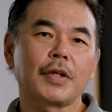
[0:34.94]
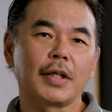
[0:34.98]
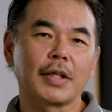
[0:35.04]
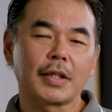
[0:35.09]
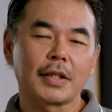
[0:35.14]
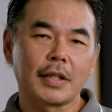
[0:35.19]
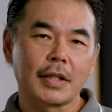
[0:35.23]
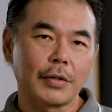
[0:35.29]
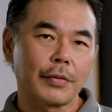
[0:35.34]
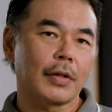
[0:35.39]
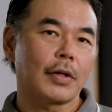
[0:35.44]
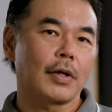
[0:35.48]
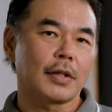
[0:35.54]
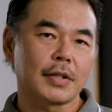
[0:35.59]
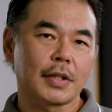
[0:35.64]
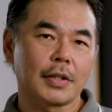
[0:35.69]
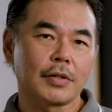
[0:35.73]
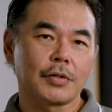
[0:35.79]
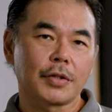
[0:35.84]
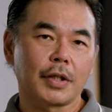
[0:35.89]
a liquid
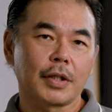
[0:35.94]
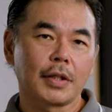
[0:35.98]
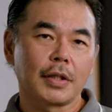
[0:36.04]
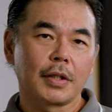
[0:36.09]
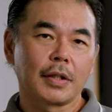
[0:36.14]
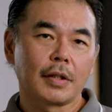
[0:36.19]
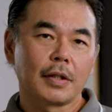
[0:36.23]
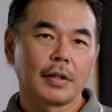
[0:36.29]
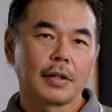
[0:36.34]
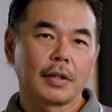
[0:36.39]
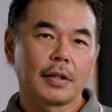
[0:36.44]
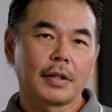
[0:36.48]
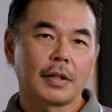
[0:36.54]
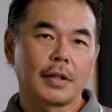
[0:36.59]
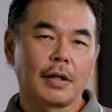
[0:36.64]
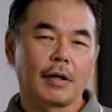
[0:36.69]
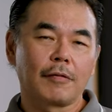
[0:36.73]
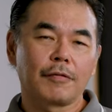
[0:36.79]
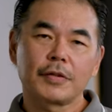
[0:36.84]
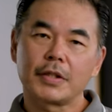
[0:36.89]
concentrate
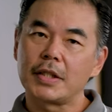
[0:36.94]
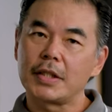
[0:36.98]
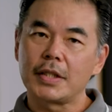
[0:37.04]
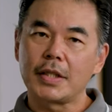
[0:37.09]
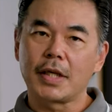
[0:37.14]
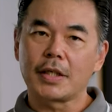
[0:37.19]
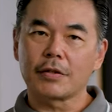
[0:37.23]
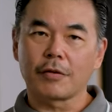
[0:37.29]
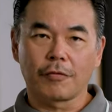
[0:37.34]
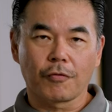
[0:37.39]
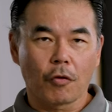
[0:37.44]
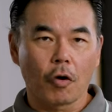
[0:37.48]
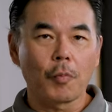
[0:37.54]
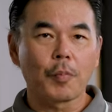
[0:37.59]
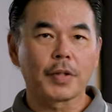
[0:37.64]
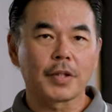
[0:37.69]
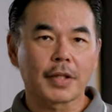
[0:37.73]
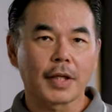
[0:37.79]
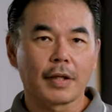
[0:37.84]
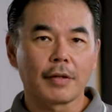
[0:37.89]
of TDS of
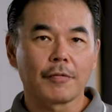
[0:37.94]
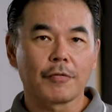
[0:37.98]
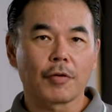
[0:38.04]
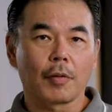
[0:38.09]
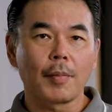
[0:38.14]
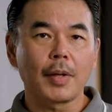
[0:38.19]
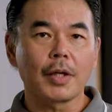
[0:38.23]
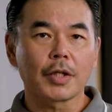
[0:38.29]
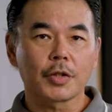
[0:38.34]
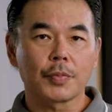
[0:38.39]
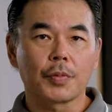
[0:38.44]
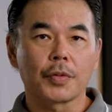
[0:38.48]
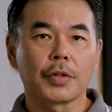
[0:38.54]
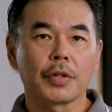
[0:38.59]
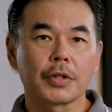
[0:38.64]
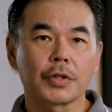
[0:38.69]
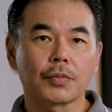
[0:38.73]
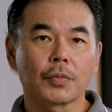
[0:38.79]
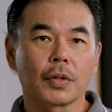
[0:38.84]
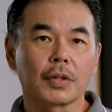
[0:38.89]
4%, from my
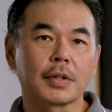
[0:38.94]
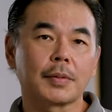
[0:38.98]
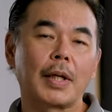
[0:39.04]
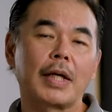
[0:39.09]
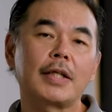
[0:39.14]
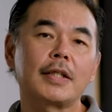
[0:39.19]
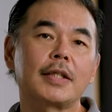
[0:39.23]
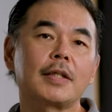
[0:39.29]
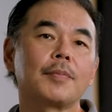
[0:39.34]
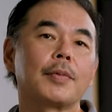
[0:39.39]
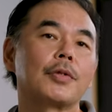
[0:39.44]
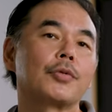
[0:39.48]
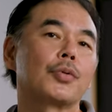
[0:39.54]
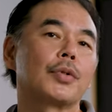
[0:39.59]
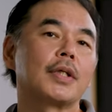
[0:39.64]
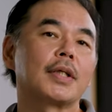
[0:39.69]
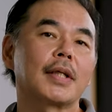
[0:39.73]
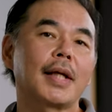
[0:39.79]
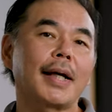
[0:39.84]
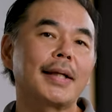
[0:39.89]
experience, was anything
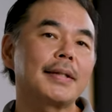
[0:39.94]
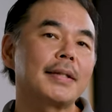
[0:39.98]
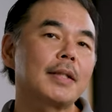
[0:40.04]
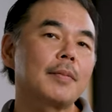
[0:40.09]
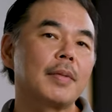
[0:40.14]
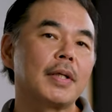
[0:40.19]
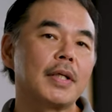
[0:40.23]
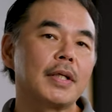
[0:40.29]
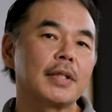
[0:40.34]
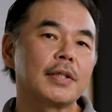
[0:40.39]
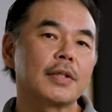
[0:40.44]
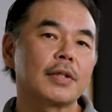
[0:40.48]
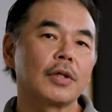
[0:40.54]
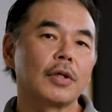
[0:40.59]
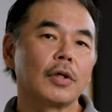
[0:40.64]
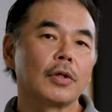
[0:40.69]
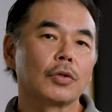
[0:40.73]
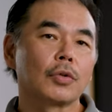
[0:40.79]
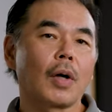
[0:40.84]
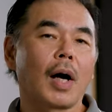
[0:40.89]
between 90 minutes
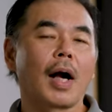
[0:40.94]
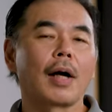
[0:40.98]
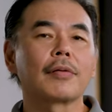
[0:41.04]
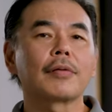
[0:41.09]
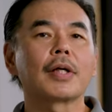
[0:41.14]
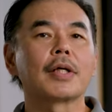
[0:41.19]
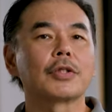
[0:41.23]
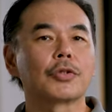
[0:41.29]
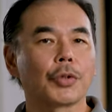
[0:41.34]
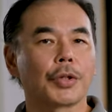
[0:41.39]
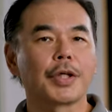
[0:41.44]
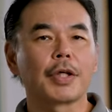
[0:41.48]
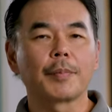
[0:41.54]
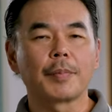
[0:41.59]
to 120